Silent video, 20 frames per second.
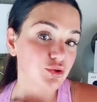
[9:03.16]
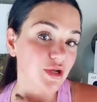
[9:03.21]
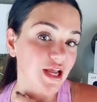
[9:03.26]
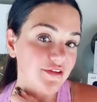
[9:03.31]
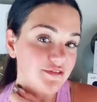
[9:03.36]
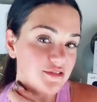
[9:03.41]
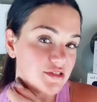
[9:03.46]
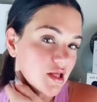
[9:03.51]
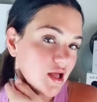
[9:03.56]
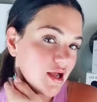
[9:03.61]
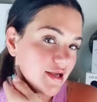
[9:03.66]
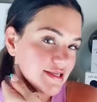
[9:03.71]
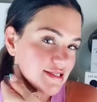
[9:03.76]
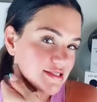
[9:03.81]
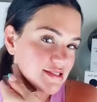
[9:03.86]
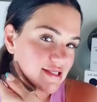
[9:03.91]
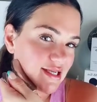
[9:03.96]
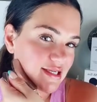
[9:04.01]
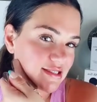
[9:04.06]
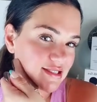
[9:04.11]
as long
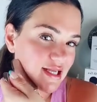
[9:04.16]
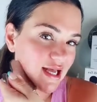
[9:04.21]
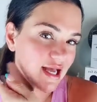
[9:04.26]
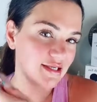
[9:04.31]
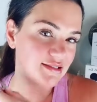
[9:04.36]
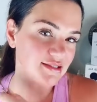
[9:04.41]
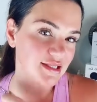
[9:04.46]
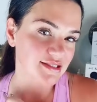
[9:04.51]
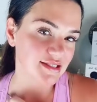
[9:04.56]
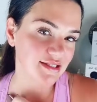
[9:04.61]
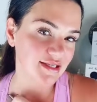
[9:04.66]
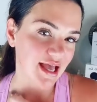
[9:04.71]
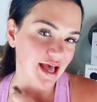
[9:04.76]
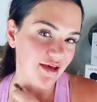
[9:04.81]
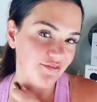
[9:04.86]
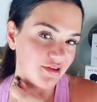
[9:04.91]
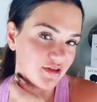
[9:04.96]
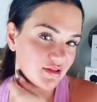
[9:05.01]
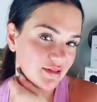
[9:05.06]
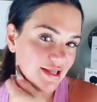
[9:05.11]
as TikTok doesn't
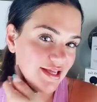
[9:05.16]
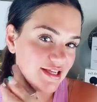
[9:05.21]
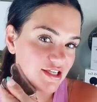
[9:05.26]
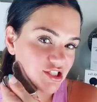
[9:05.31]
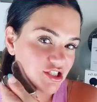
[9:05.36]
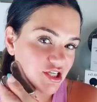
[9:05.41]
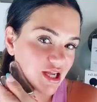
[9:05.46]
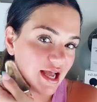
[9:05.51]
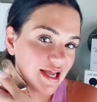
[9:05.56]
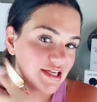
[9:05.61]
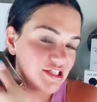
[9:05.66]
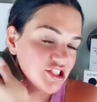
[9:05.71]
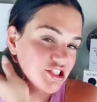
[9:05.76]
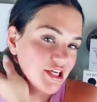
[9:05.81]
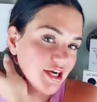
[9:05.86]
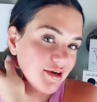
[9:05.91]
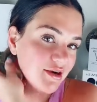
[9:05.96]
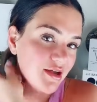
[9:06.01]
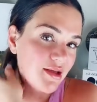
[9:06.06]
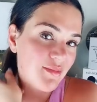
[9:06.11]
have a glitch, I
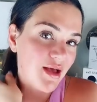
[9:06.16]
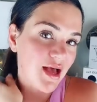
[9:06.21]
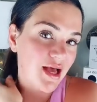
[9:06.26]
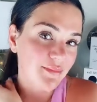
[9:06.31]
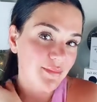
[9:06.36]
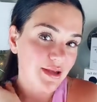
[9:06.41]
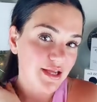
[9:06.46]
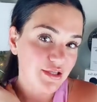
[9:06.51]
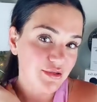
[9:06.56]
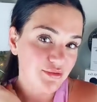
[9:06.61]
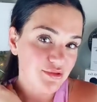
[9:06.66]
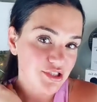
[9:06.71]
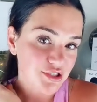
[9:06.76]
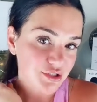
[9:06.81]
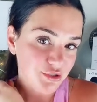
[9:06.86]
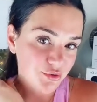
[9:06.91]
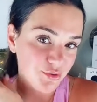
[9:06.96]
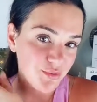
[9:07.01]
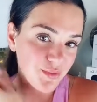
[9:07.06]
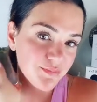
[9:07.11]
share them on my
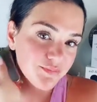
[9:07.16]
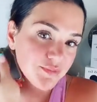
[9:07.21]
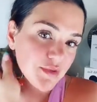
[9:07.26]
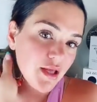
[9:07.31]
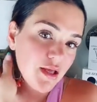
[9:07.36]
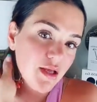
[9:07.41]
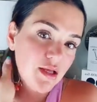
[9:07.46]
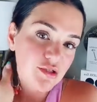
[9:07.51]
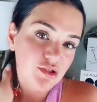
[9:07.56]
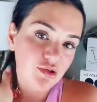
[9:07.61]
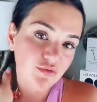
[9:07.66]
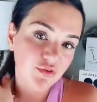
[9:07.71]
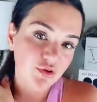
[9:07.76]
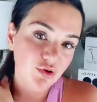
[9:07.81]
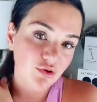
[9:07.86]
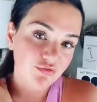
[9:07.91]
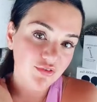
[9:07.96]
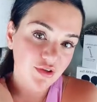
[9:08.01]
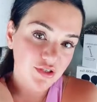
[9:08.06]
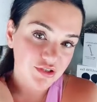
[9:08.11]
YouTube. So if you
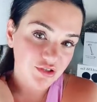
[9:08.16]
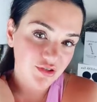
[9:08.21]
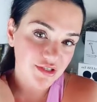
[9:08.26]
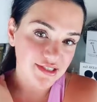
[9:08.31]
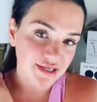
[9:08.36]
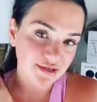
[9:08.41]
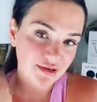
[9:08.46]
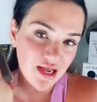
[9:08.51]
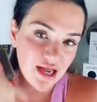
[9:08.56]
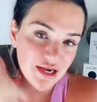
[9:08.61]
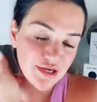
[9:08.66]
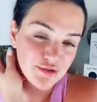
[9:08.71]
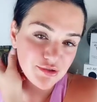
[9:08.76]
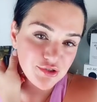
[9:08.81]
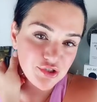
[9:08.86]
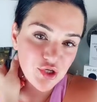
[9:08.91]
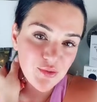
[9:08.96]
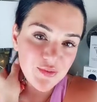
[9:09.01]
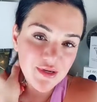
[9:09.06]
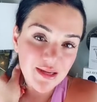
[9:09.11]
go Filterless Era on
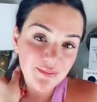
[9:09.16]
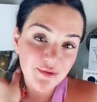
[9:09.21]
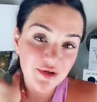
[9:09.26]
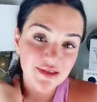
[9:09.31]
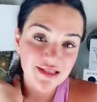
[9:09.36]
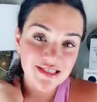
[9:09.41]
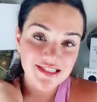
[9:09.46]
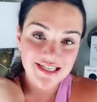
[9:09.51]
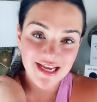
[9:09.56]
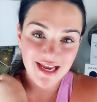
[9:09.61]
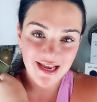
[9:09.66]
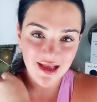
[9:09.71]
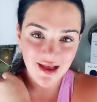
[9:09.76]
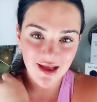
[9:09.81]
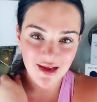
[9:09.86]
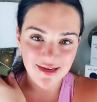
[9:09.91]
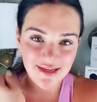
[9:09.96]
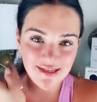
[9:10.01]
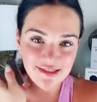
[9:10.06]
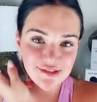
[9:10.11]
YouTube and I put the date
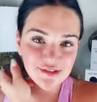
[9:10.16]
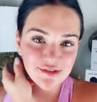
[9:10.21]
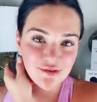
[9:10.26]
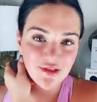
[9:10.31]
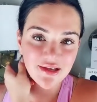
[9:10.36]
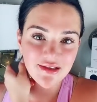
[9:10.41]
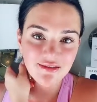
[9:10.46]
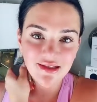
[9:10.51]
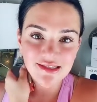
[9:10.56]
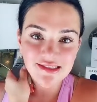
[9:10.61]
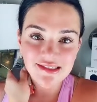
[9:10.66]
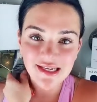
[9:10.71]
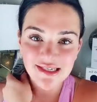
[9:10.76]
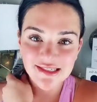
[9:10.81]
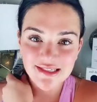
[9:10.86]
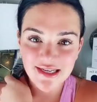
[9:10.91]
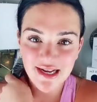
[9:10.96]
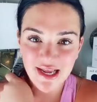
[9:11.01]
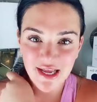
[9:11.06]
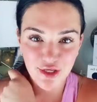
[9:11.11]
on it, so like let's say
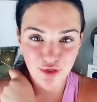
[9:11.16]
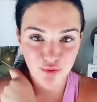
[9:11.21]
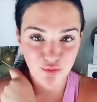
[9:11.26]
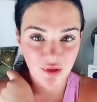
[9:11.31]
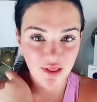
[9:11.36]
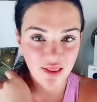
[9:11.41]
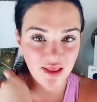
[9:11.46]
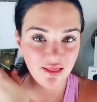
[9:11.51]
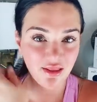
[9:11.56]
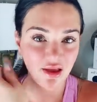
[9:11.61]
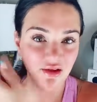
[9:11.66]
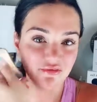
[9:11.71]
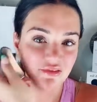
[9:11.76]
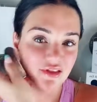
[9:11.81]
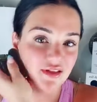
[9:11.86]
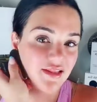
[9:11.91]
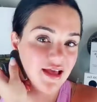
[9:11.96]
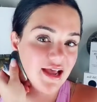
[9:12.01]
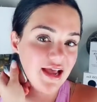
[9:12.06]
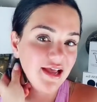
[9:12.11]
today you really loved
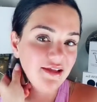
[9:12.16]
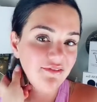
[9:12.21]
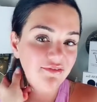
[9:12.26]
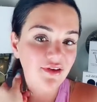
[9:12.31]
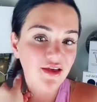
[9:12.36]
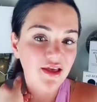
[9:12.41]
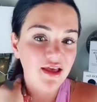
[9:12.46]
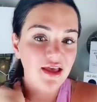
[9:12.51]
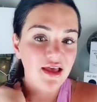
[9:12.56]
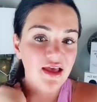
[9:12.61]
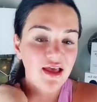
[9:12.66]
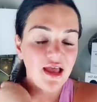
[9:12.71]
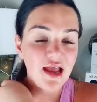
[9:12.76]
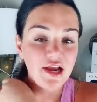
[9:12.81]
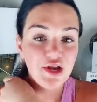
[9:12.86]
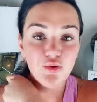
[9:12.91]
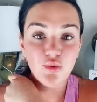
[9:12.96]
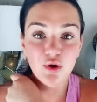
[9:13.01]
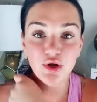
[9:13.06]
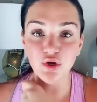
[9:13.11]
the live
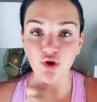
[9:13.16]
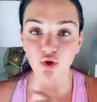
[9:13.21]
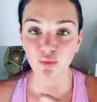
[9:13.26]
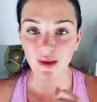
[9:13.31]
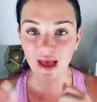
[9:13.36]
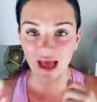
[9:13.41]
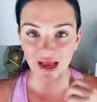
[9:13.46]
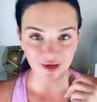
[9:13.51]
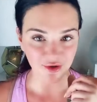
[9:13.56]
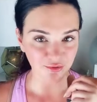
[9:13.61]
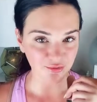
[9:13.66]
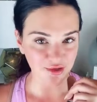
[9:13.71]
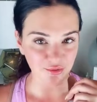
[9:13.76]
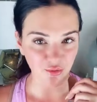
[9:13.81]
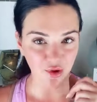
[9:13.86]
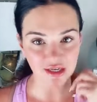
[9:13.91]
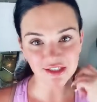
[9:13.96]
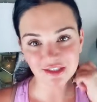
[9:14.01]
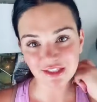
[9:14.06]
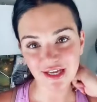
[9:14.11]
and you want to go back and
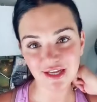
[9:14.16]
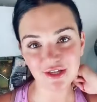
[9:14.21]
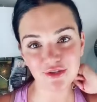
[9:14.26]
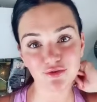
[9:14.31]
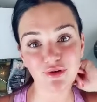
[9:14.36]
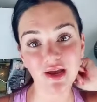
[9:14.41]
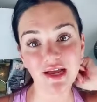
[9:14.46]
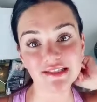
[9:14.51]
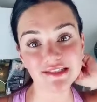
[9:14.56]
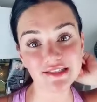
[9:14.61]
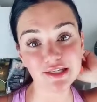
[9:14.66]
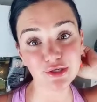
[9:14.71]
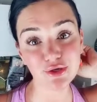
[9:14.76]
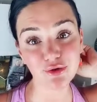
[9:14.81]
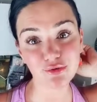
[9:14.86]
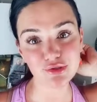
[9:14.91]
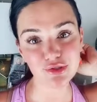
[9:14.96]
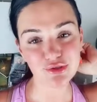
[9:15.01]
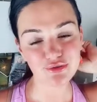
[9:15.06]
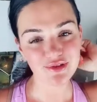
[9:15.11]
rewatch it, you guys can
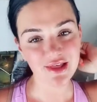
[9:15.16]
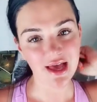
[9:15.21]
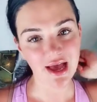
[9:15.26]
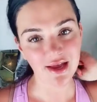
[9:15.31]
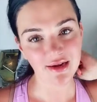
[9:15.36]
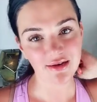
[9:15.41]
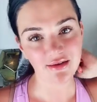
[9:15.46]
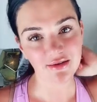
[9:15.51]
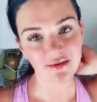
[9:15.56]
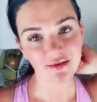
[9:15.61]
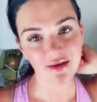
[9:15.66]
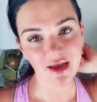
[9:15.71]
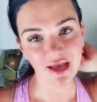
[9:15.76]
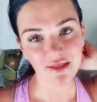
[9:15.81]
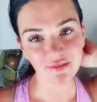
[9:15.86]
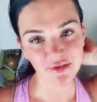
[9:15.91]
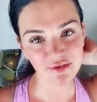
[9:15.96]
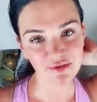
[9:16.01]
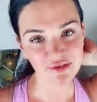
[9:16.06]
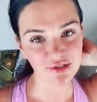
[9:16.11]
go do that
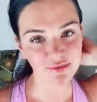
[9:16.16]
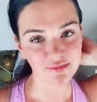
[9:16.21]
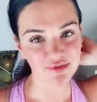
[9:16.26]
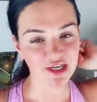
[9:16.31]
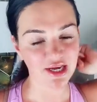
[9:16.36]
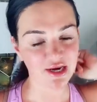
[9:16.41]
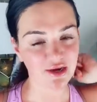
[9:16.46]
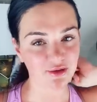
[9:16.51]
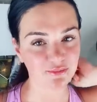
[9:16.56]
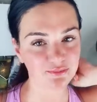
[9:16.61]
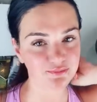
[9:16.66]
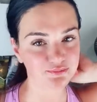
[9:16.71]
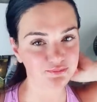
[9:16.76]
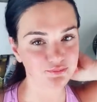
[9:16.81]
on the YouTube channel.